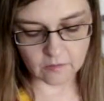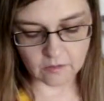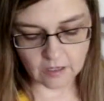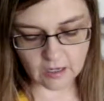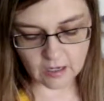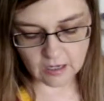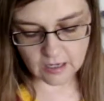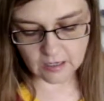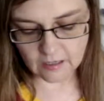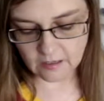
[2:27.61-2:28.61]

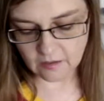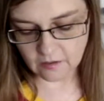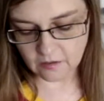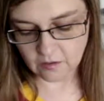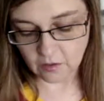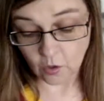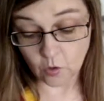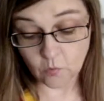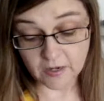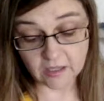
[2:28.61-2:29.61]
Okay.
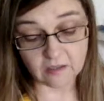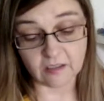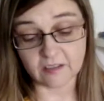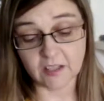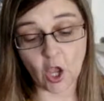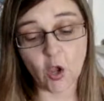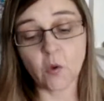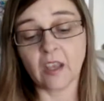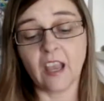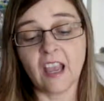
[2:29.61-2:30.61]
Oh my goodness.
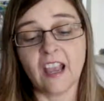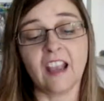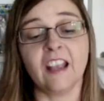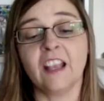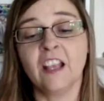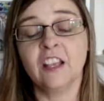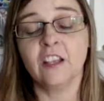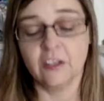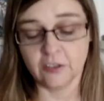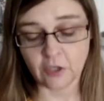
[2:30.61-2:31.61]
Okay.
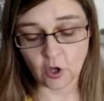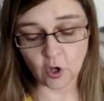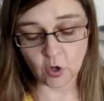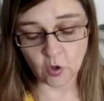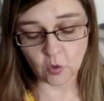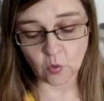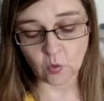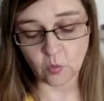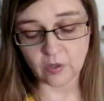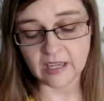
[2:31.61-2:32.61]
So
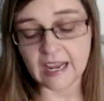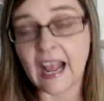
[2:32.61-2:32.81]
we